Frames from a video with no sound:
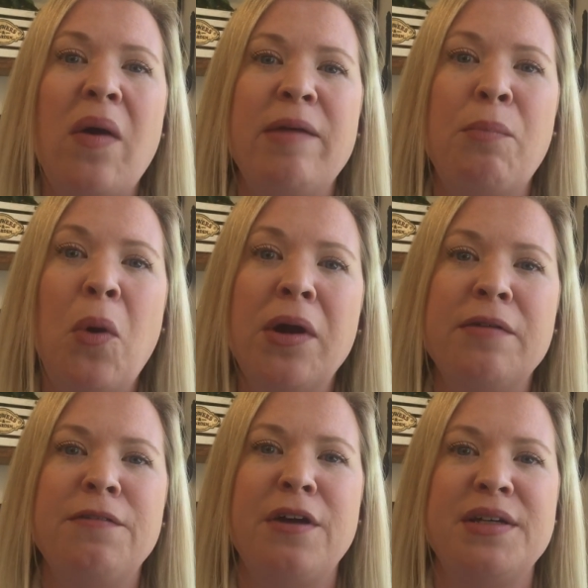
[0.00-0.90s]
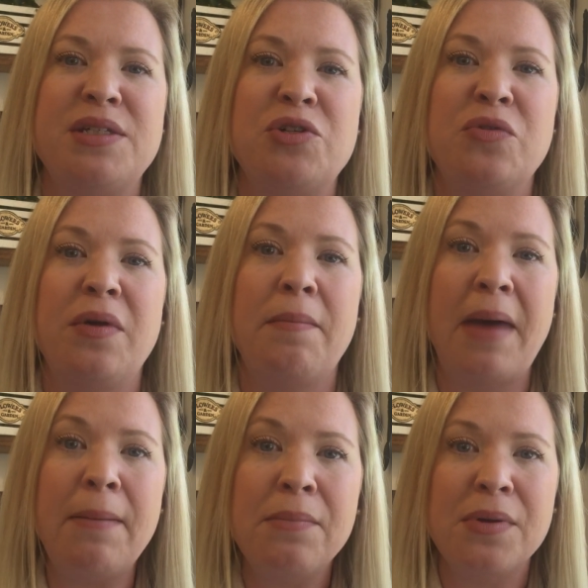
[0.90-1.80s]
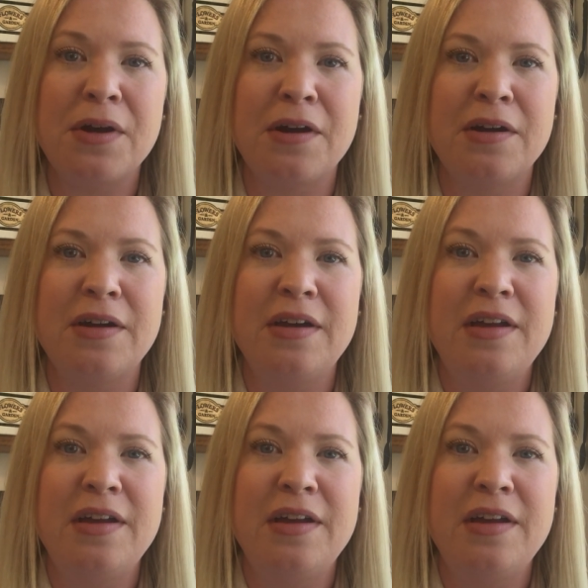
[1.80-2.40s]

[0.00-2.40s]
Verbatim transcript: important for us to remember